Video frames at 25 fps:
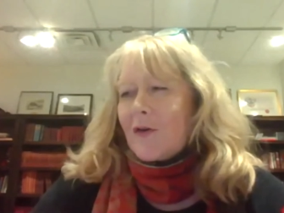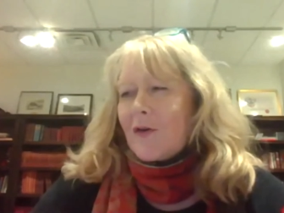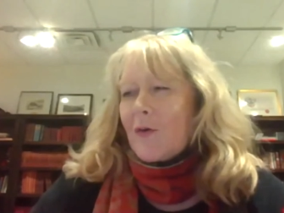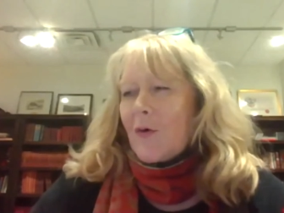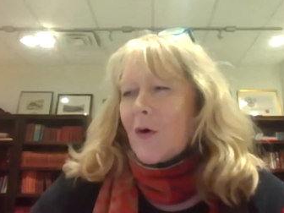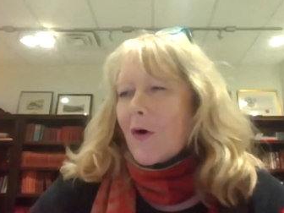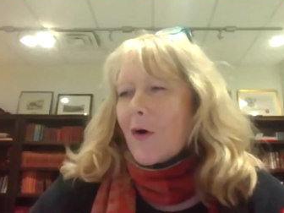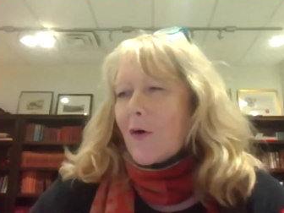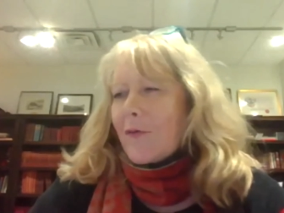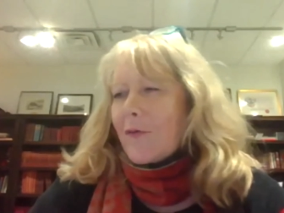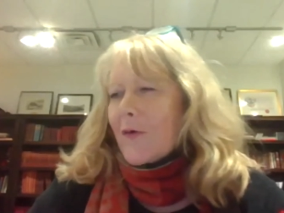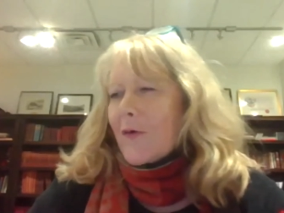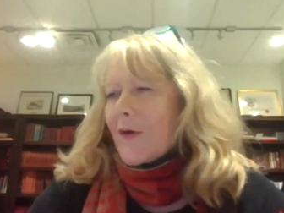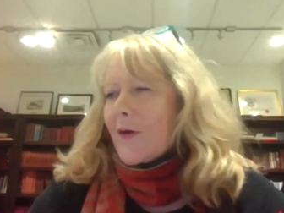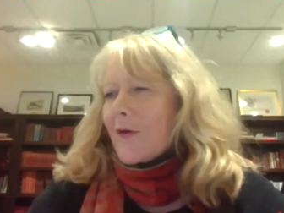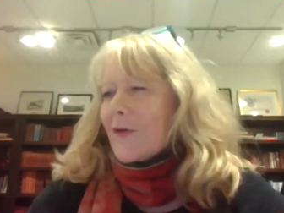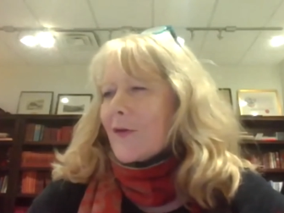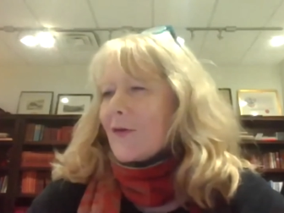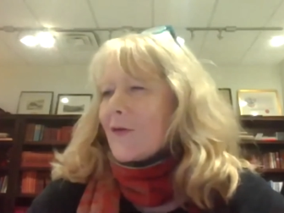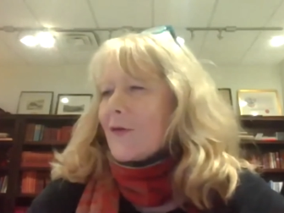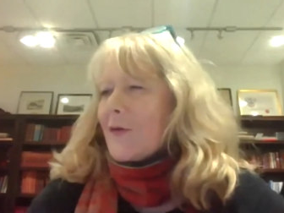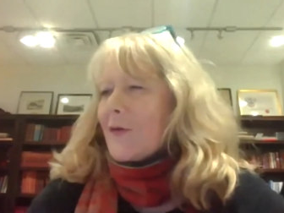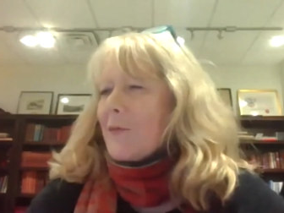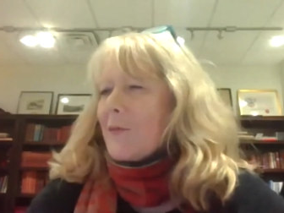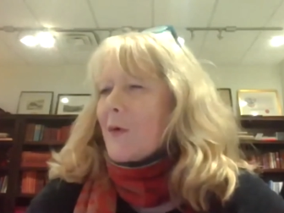to offer
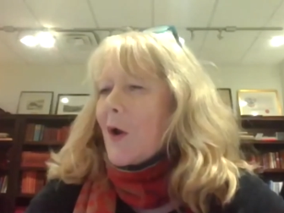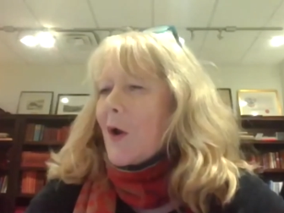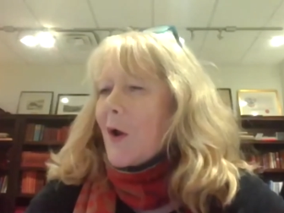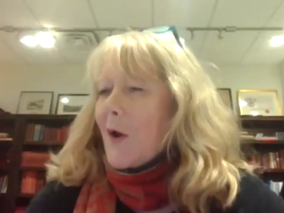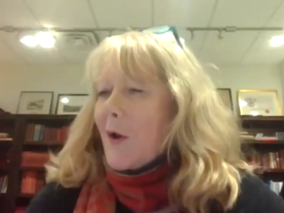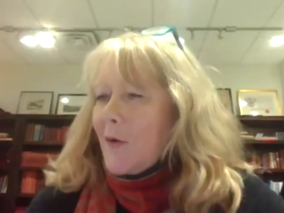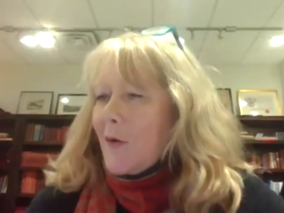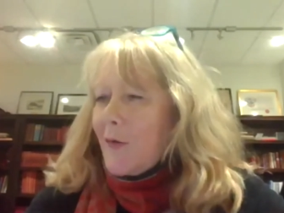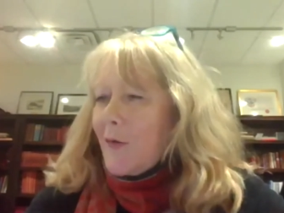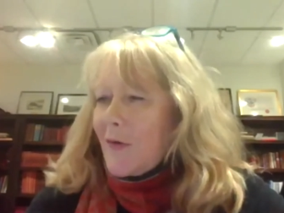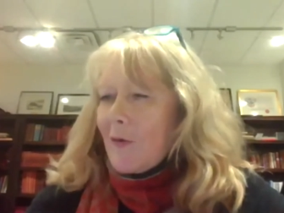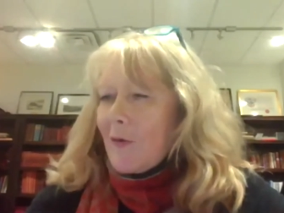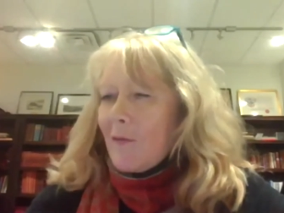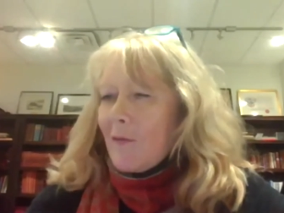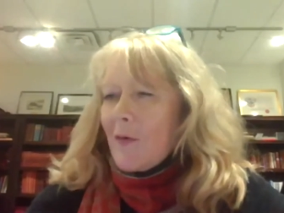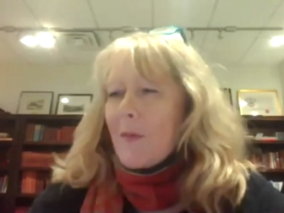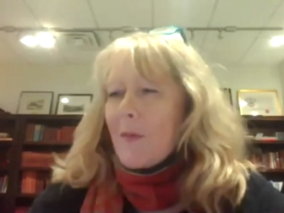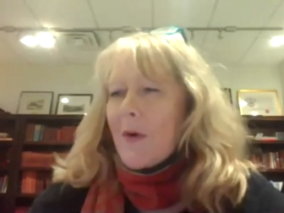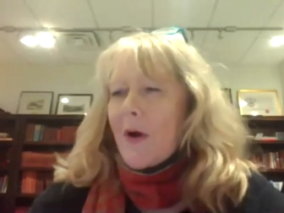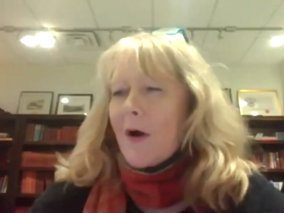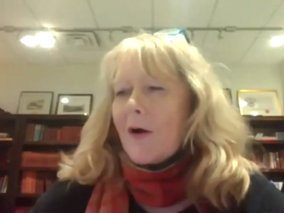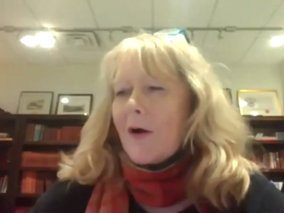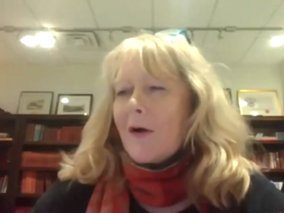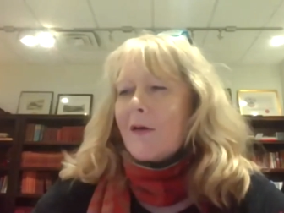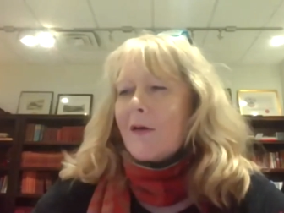some closing
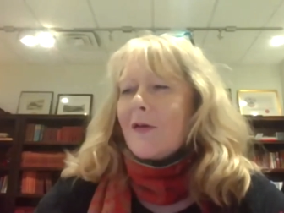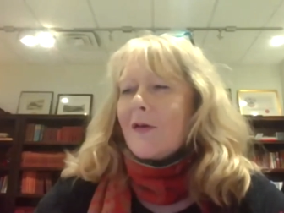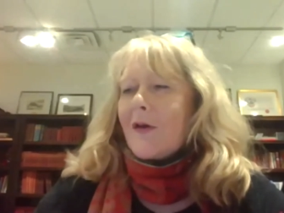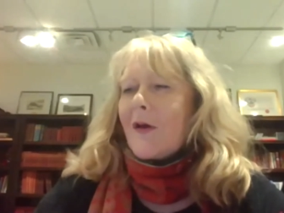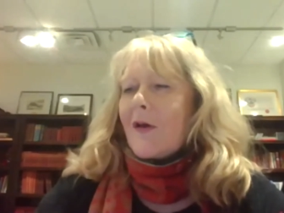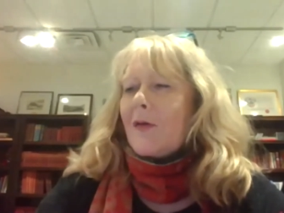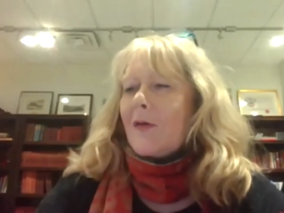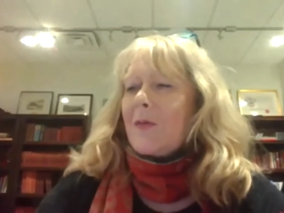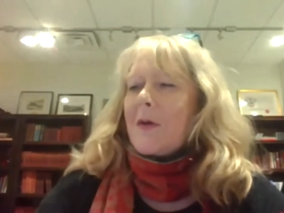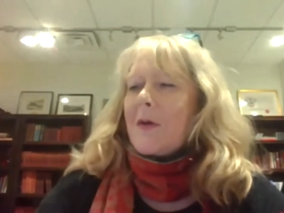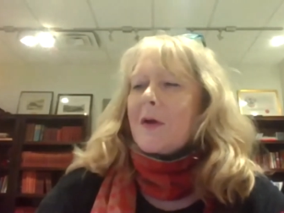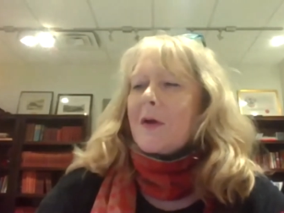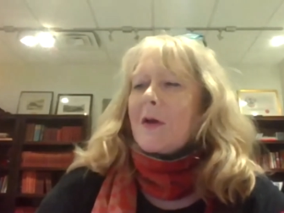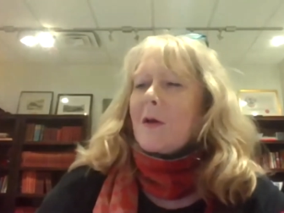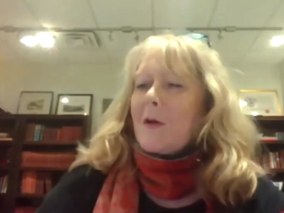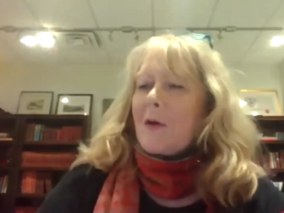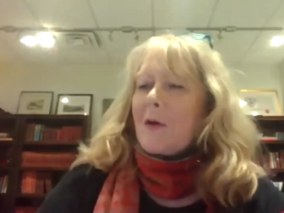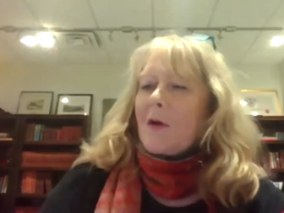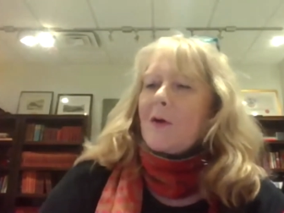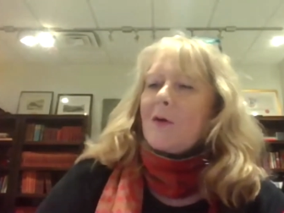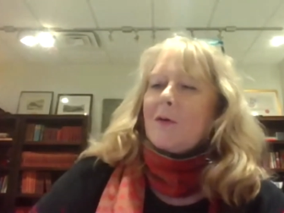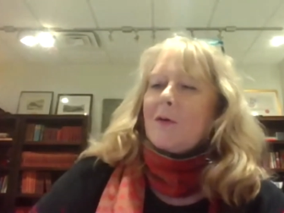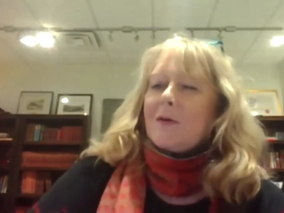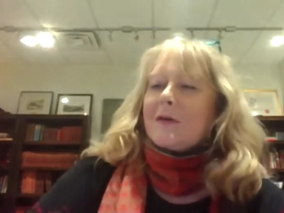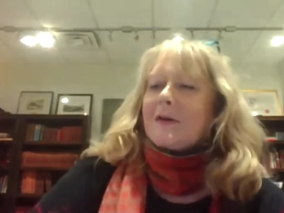remarks as we
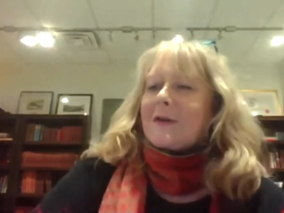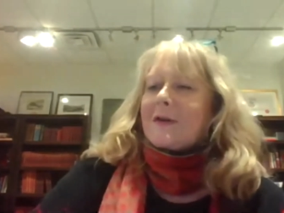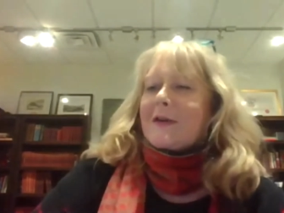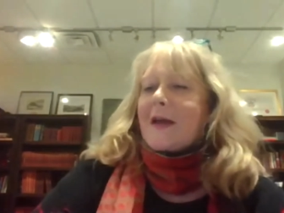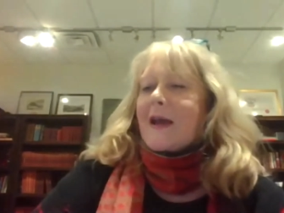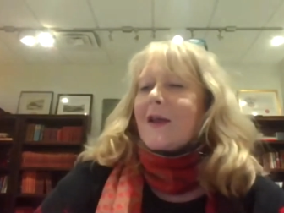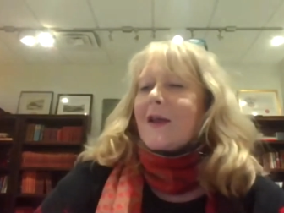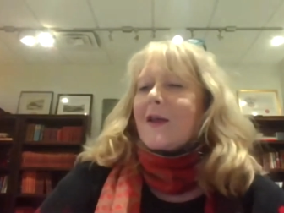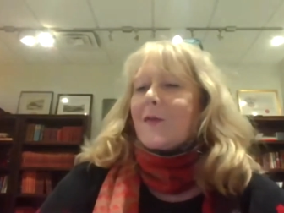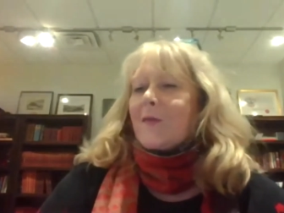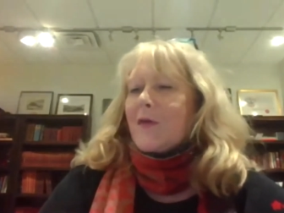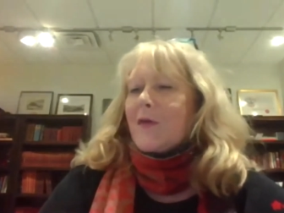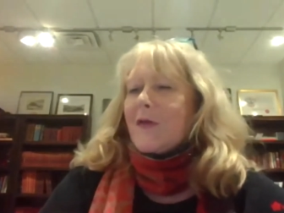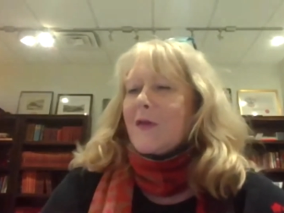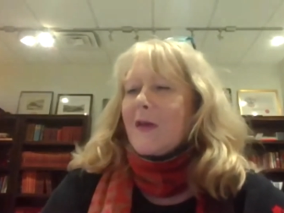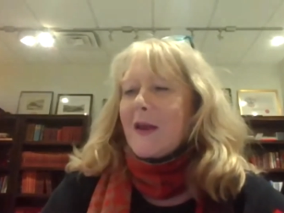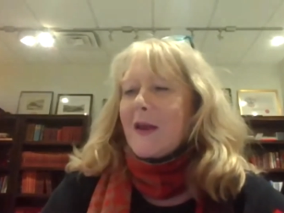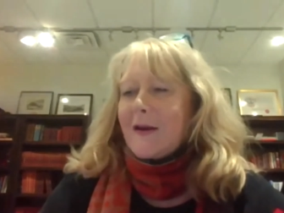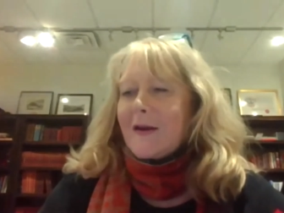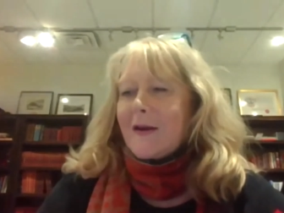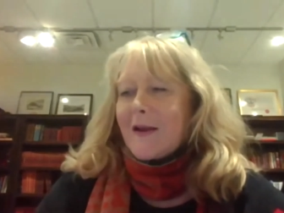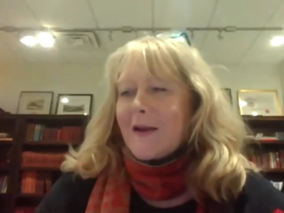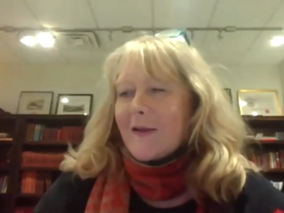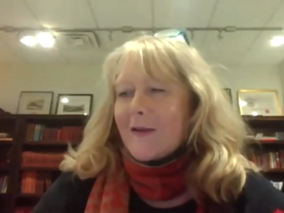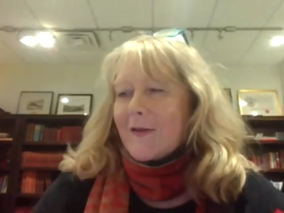conclude today's
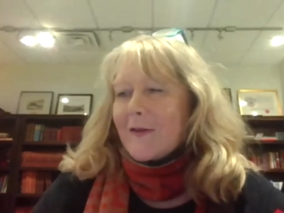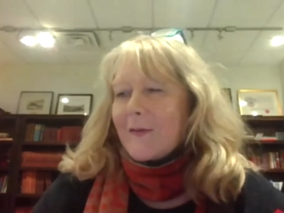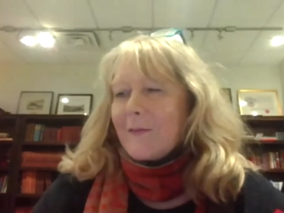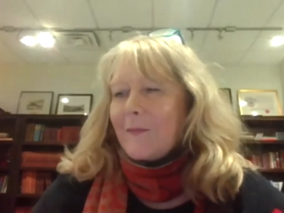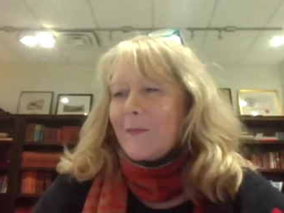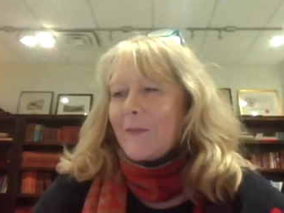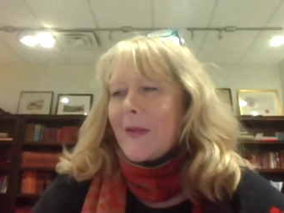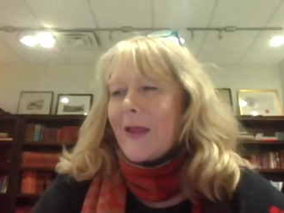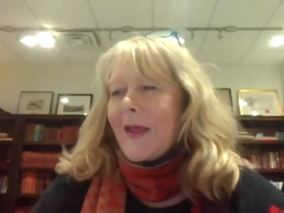proceedings.